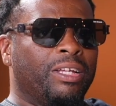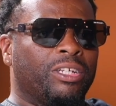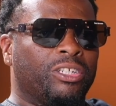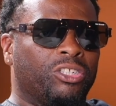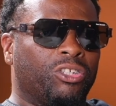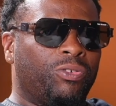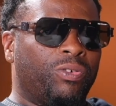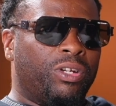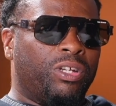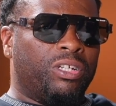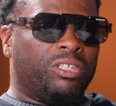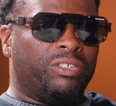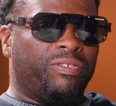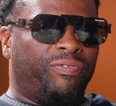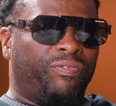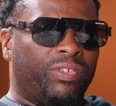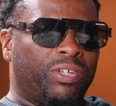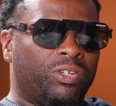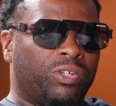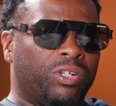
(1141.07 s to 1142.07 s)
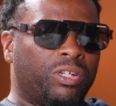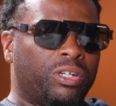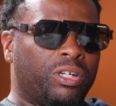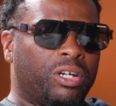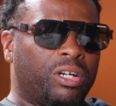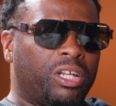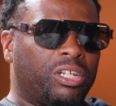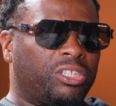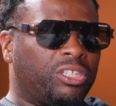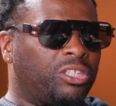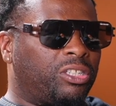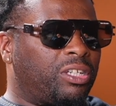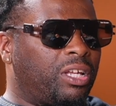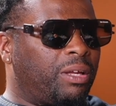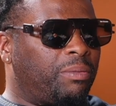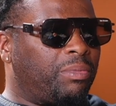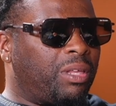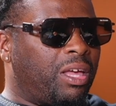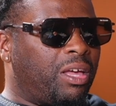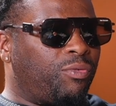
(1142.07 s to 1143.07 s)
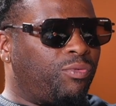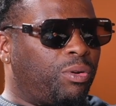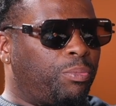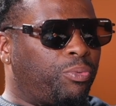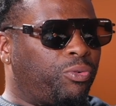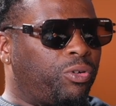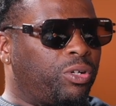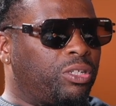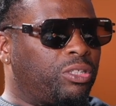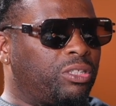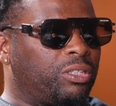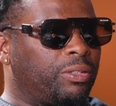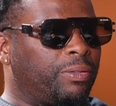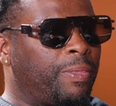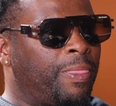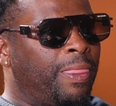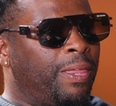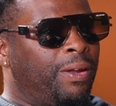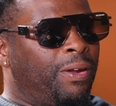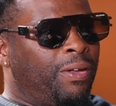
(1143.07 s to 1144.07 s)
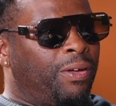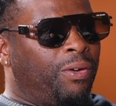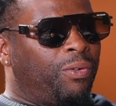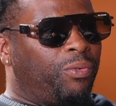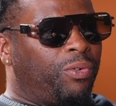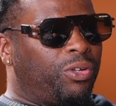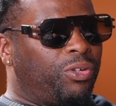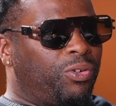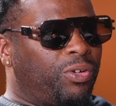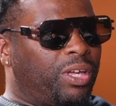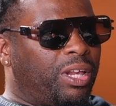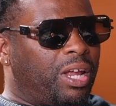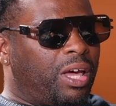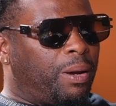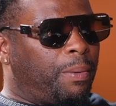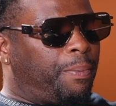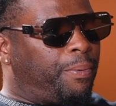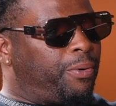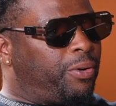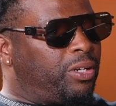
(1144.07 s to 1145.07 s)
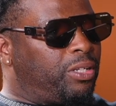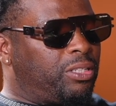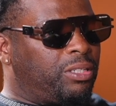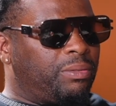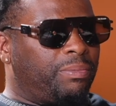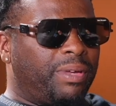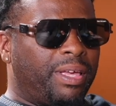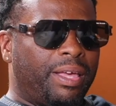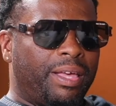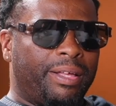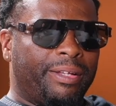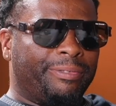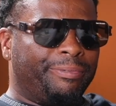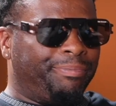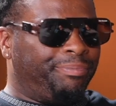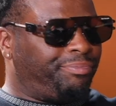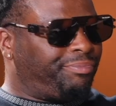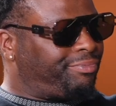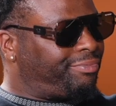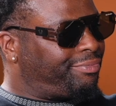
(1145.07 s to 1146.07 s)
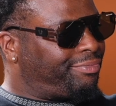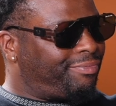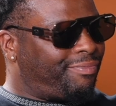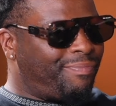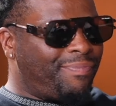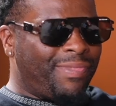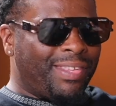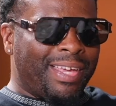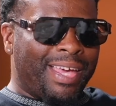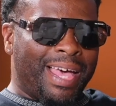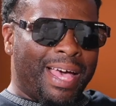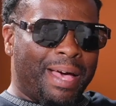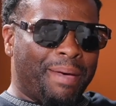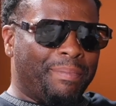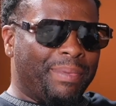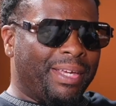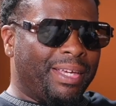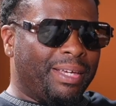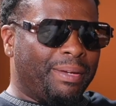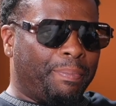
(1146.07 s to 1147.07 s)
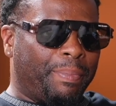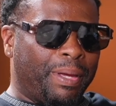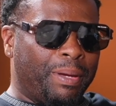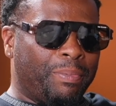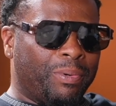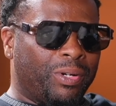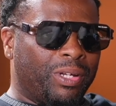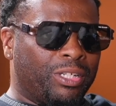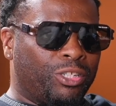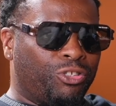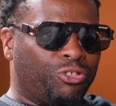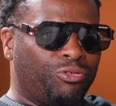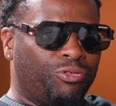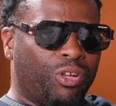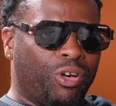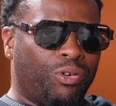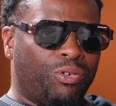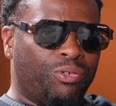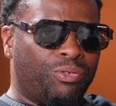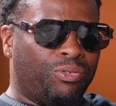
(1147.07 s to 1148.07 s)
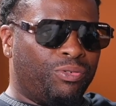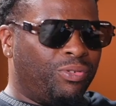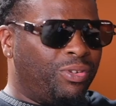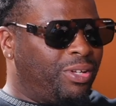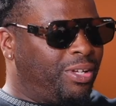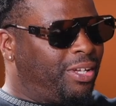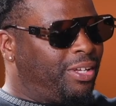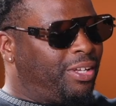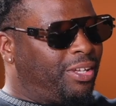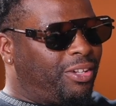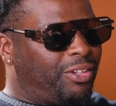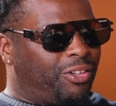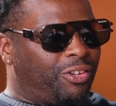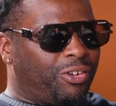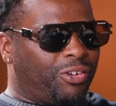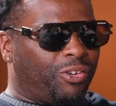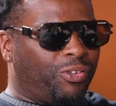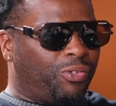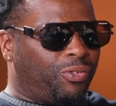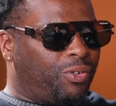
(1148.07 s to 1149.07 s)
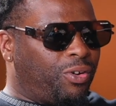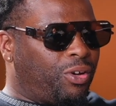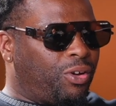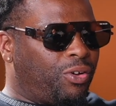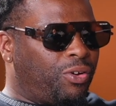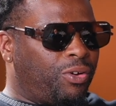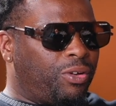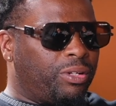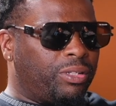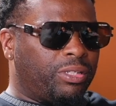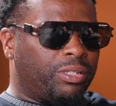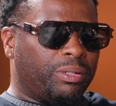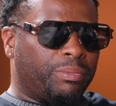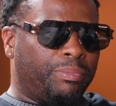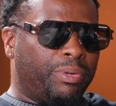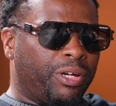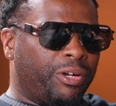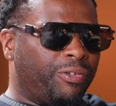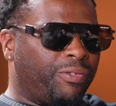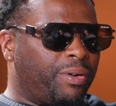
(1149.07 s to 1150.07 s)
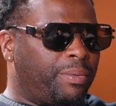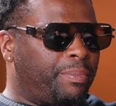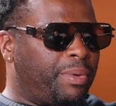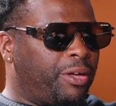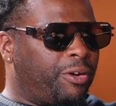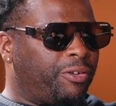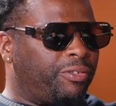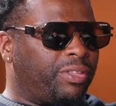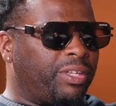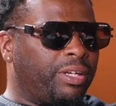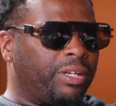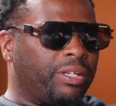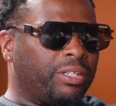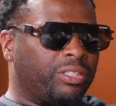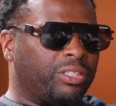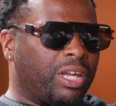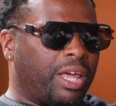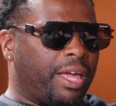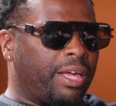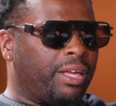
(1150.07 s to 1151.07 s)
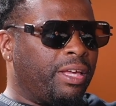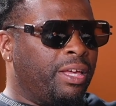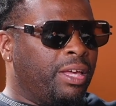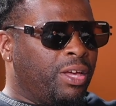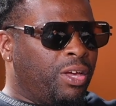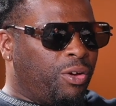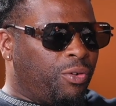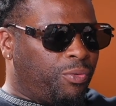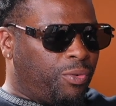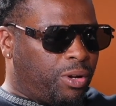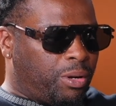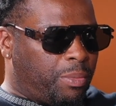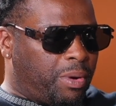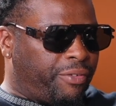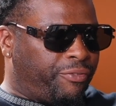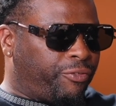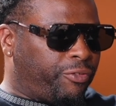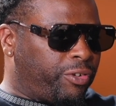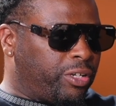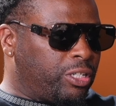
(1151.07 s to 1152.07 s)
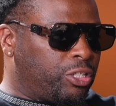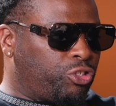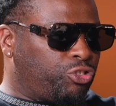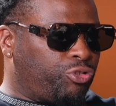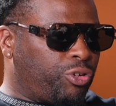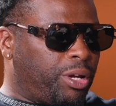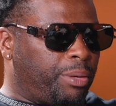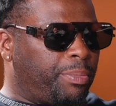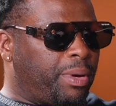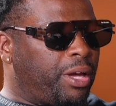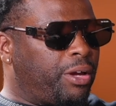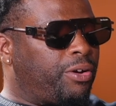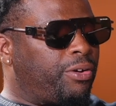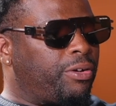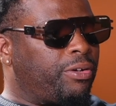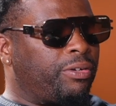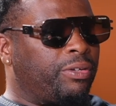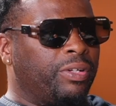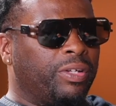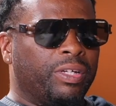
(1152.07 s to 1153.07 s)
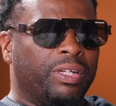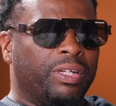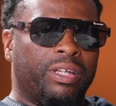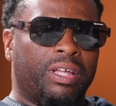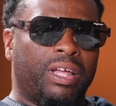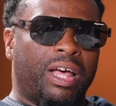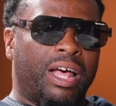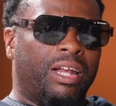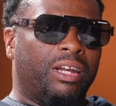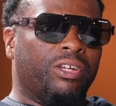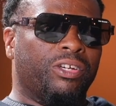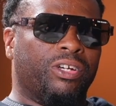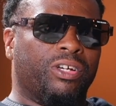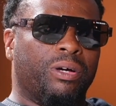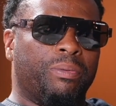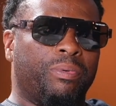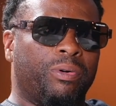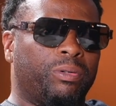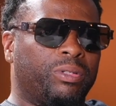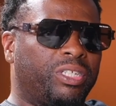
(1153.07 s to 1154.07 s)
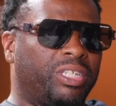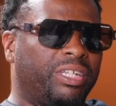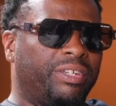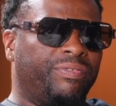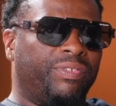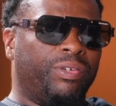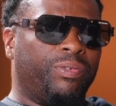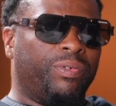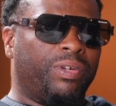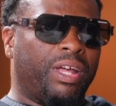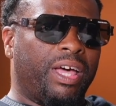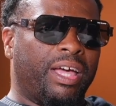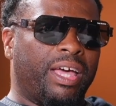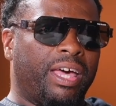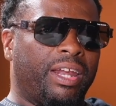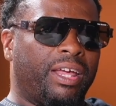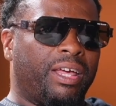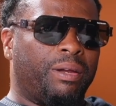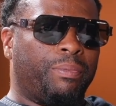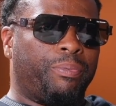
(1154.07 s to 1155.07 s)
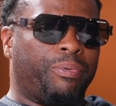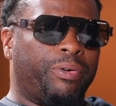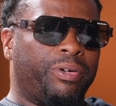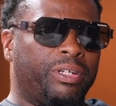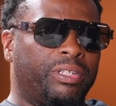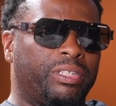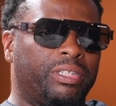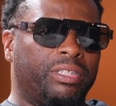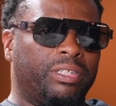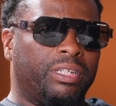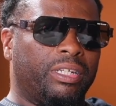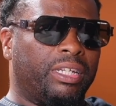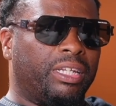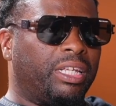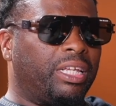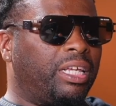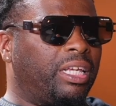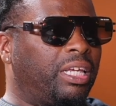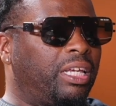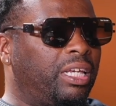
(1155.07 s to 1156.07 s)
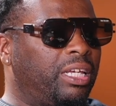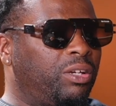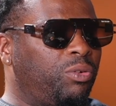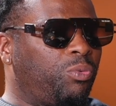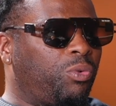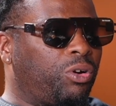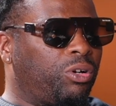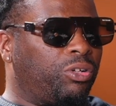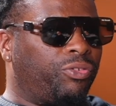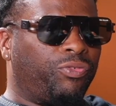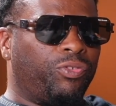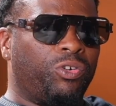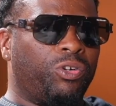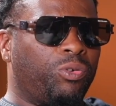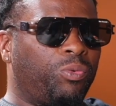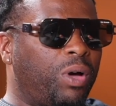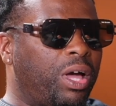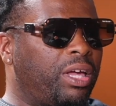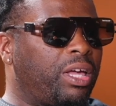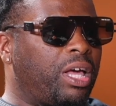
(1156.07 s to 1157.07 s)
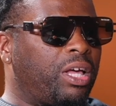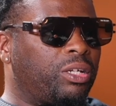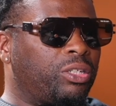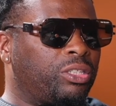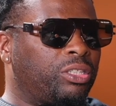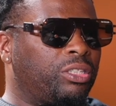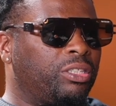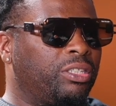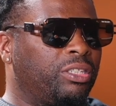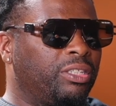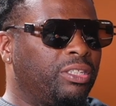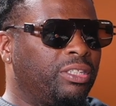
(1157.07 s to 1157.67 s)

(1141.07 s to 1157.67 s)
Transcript: So it doesn't feel good. And that's the same thing with prison. When you get out of prison, man, I mean, people that they're going on to bigger and better things. Like one of my friends, Trey Baker, I look up on TV when I got out of prison, he worked for the White House.